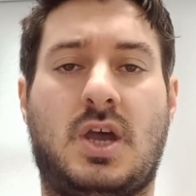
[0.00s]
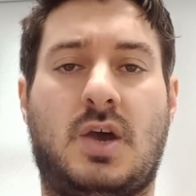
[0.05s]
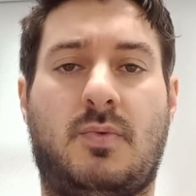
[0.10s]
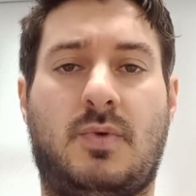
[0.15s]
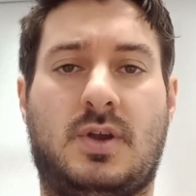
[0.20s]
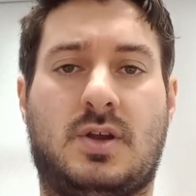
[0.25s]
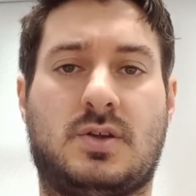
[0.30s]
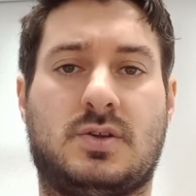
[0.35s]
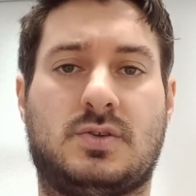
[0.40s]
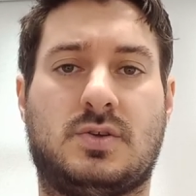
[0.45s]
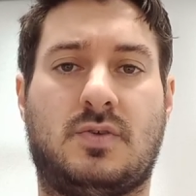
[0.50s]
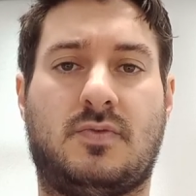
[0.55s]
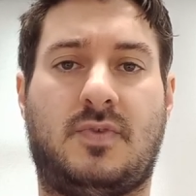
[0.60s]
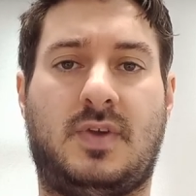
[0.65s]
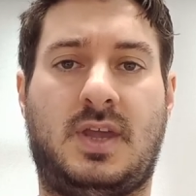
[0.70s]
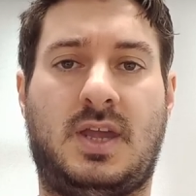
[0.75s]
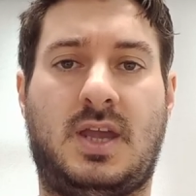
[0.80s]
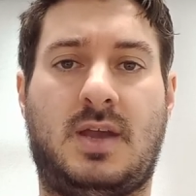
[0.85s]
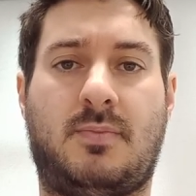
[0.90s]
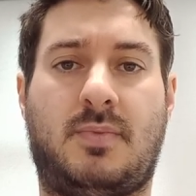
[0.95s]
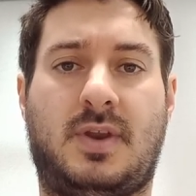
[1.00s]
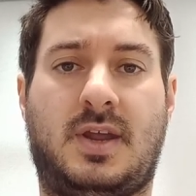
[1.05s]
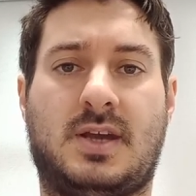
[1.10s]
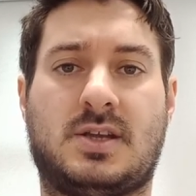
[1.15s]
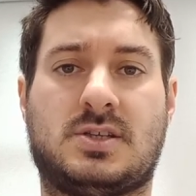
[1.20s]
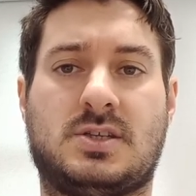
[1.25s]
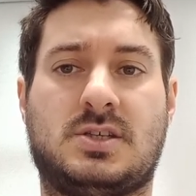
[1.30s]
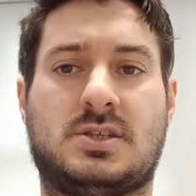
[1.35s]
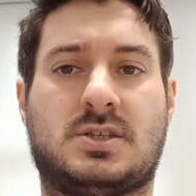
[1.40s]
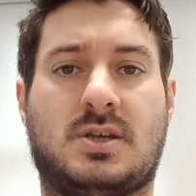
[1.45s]
we can do for here, but
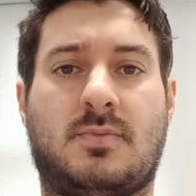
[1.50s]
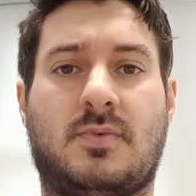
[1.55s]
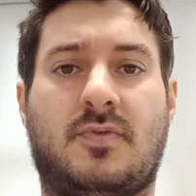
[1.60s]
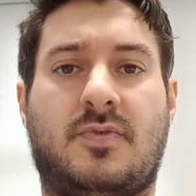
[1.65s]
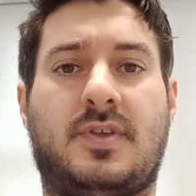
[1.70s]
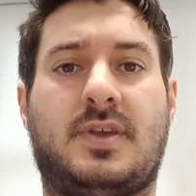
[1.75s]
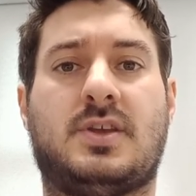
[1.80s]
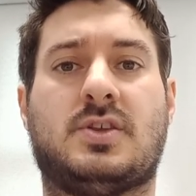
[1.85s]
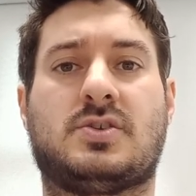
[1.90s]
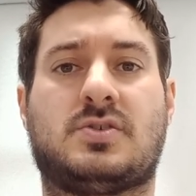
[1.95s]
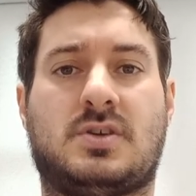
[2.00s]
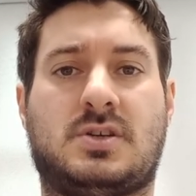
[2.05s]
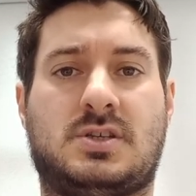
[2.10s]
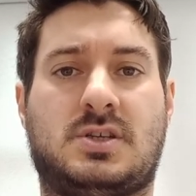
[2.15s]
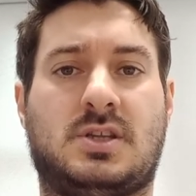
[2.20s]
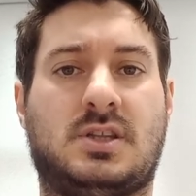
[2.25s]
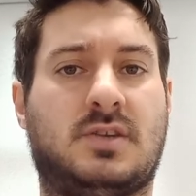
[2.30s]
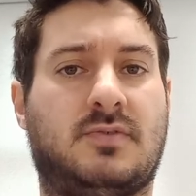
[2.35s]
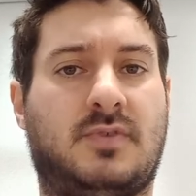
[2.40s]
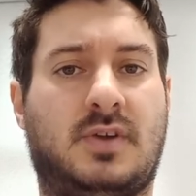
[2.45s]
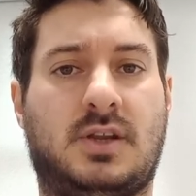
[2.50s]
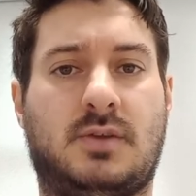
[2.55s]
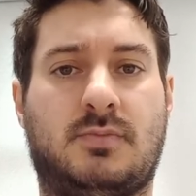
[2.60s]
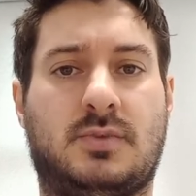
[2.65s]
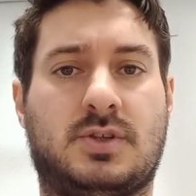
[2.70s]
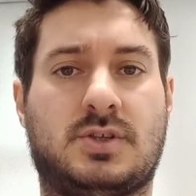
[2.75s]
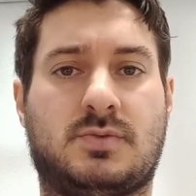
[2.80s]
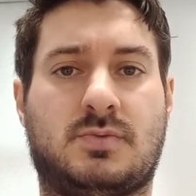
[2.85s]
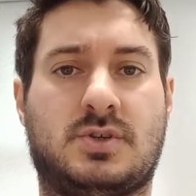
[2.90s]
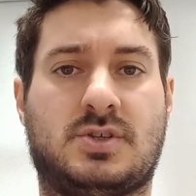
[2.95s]
actually some of the interesting
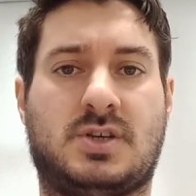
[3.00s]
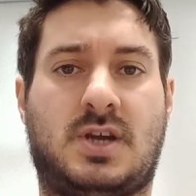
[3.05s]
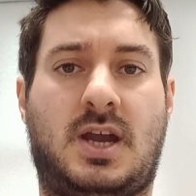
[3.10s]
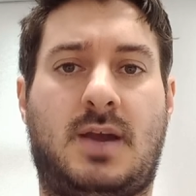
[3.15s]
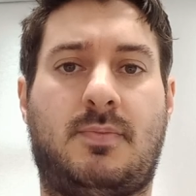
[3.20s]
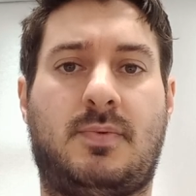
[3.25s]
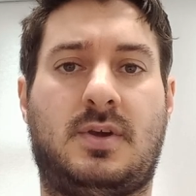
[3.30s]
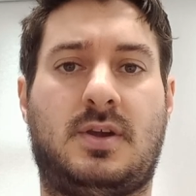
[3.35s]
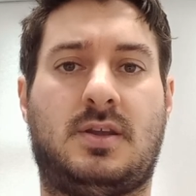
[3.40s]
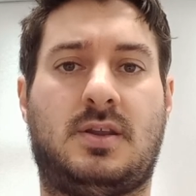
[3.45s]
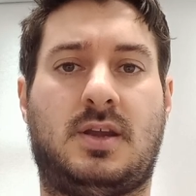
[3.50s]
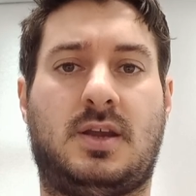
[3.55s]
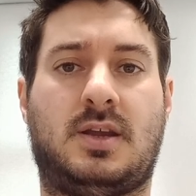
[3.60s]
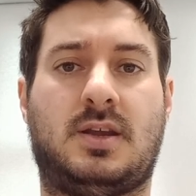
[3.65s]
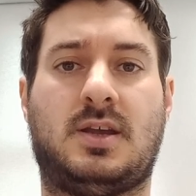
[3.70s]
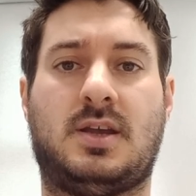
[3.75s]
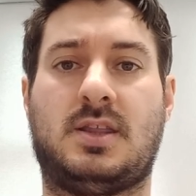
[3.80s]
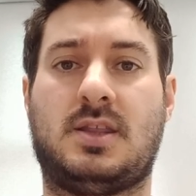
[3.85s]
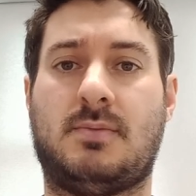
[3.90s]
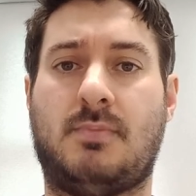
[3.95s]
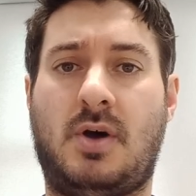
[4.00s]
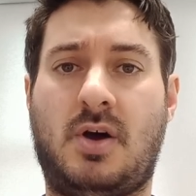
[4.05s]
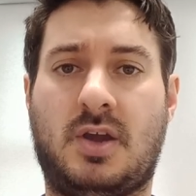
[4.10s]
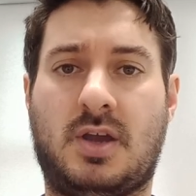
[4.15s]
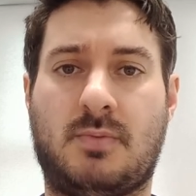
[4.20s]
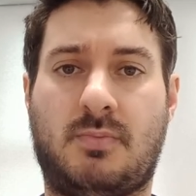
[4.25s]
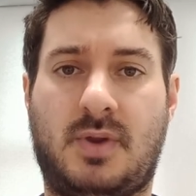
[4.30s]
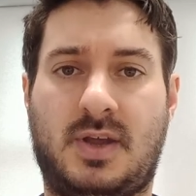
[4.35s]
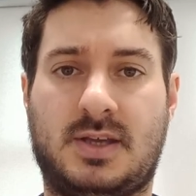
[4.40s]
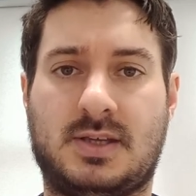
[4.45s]
developments which are happening in the
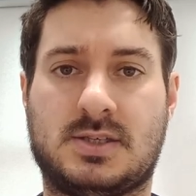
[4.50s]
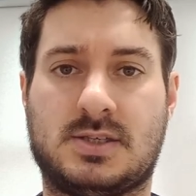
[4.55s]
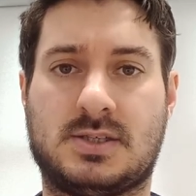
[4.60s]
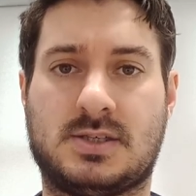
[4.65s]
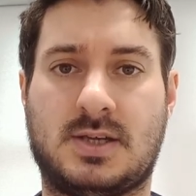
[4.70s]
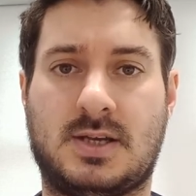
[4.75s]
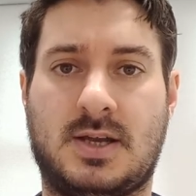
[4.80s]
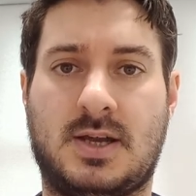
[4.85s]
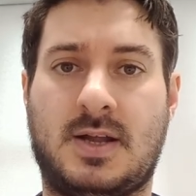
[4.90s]
marketplace.